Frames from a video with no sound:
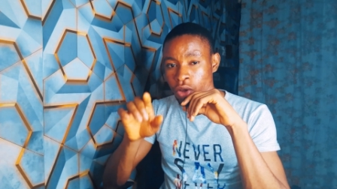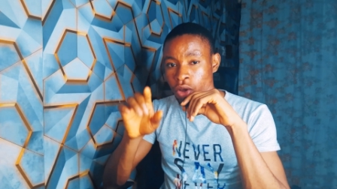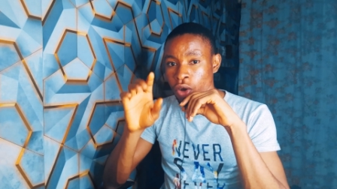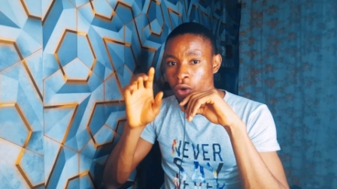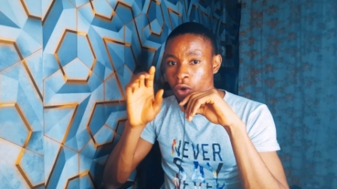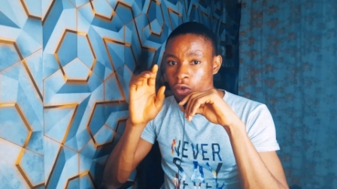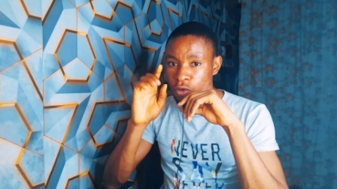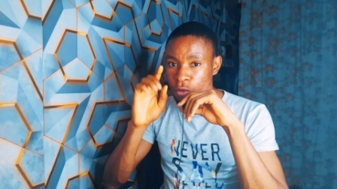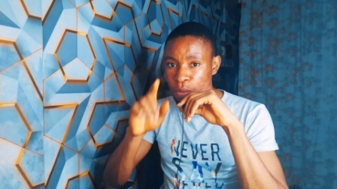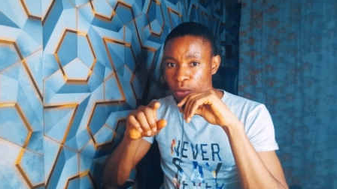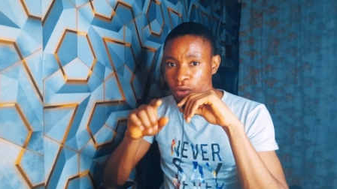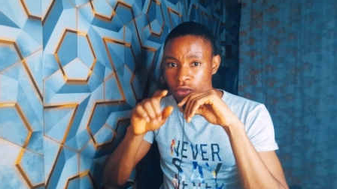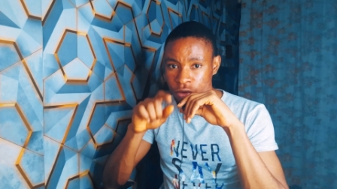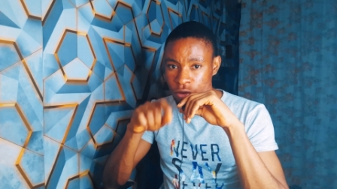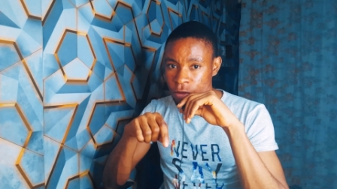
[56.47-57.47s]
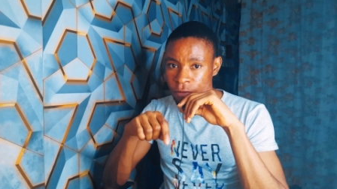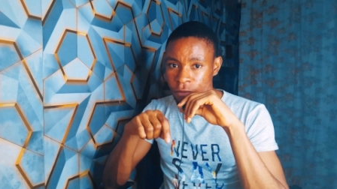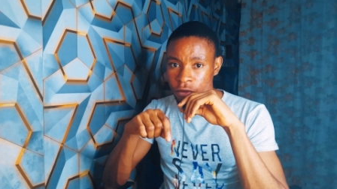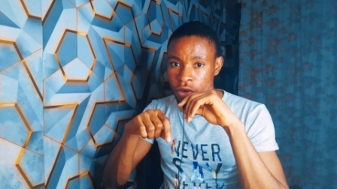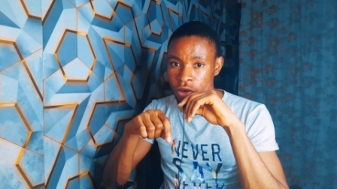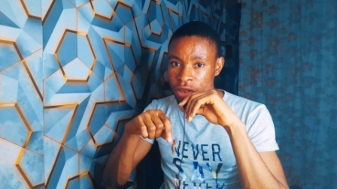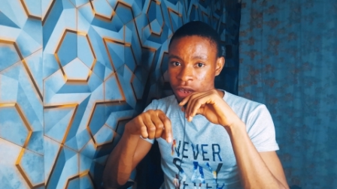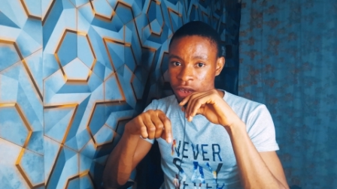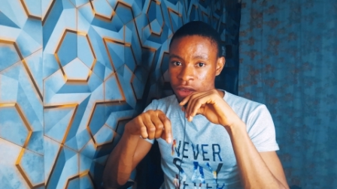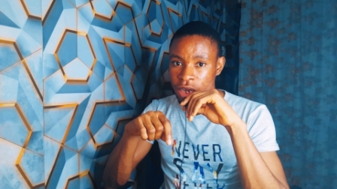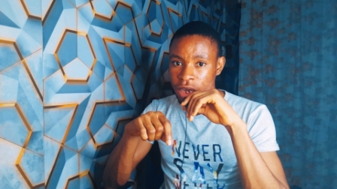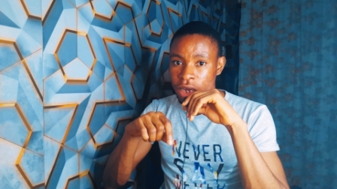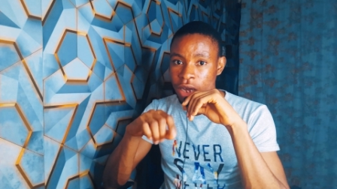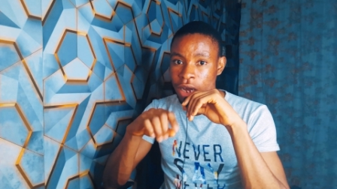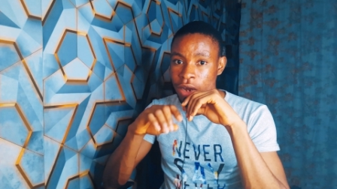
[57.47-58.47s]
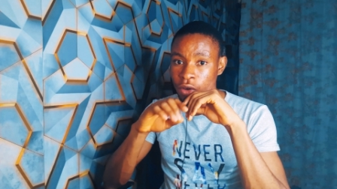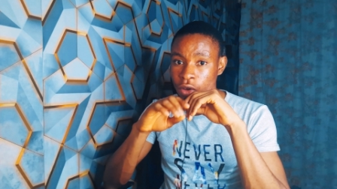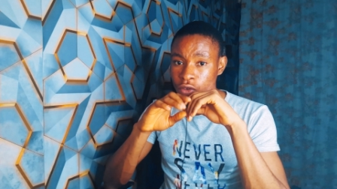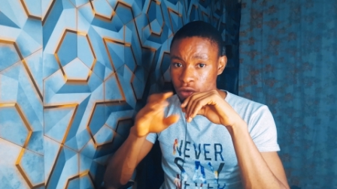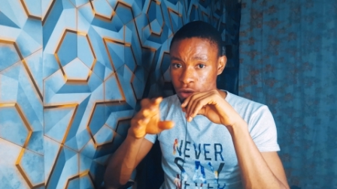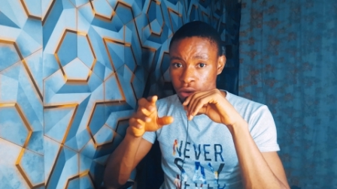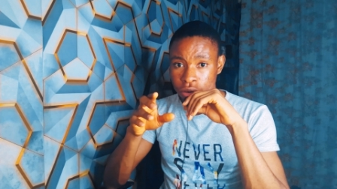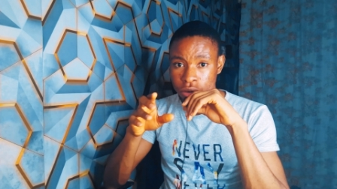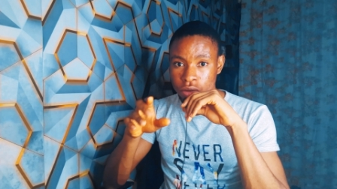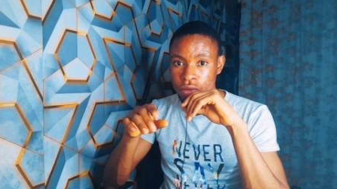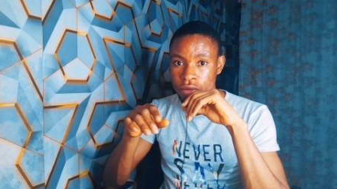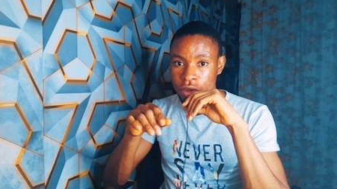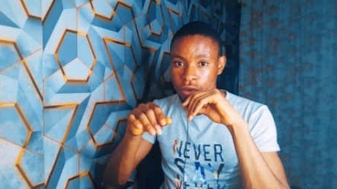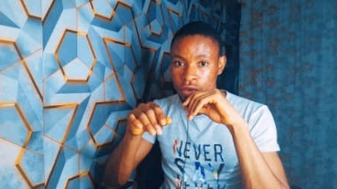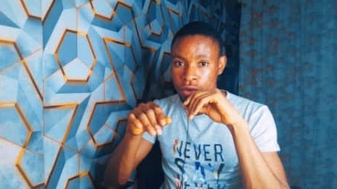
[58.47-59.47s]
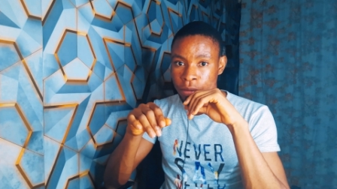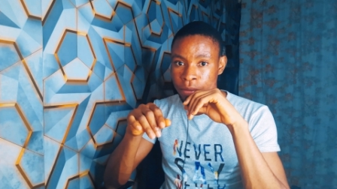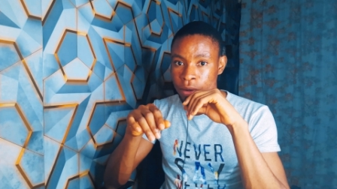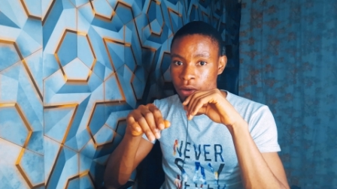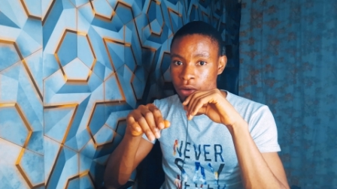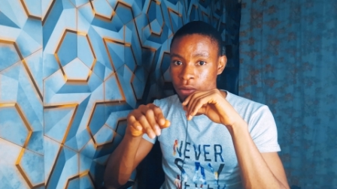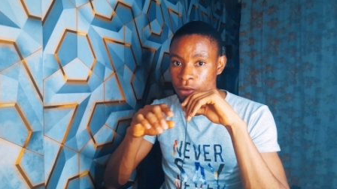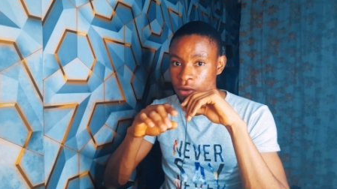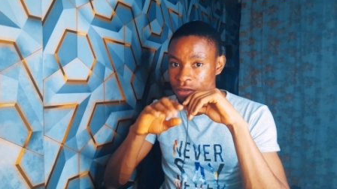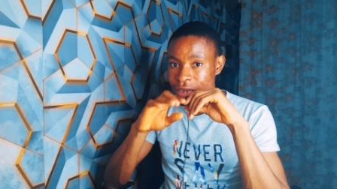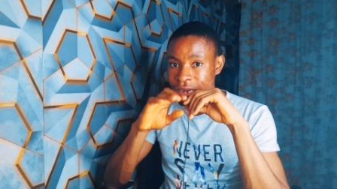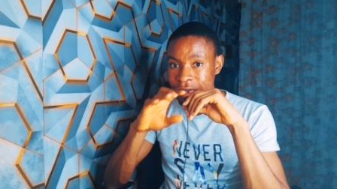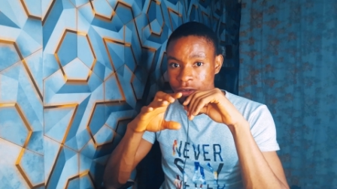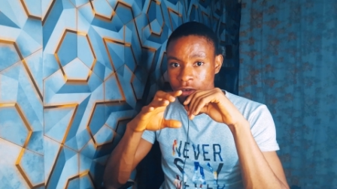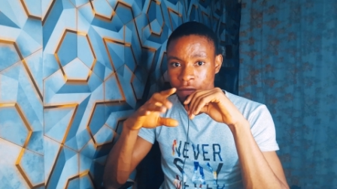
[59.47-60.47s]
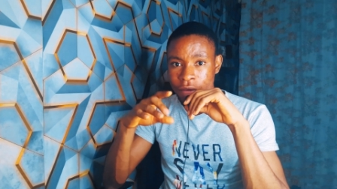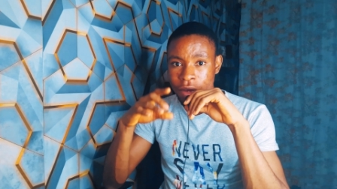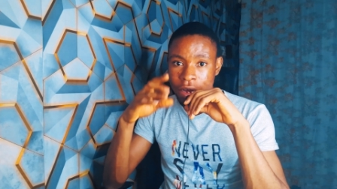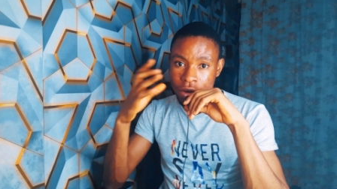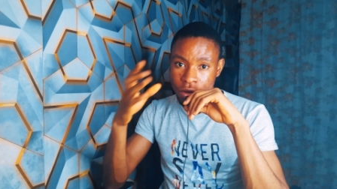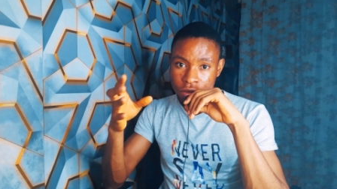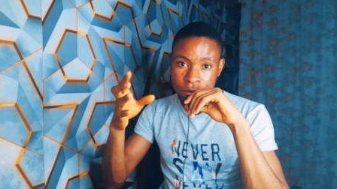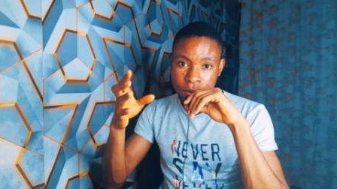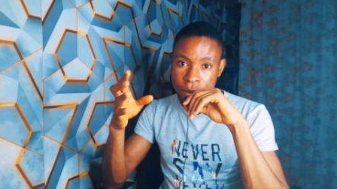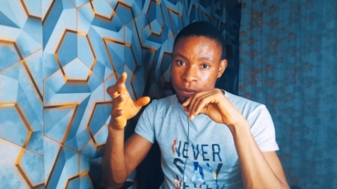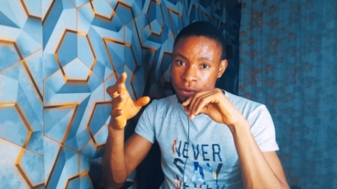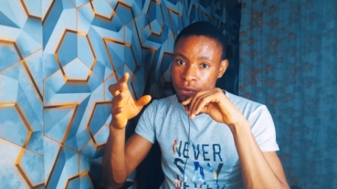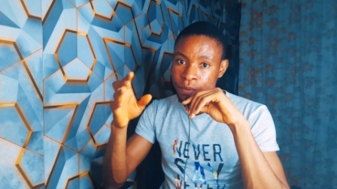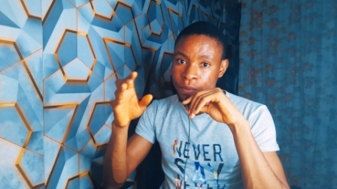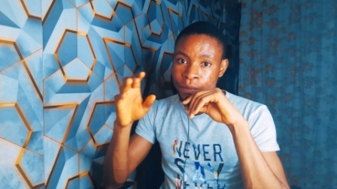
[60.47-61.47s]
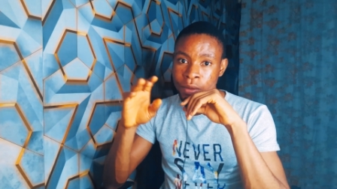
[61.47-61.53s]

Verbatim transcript: because we post useful content here, and also turn on your notification bell, because I discover a lot of people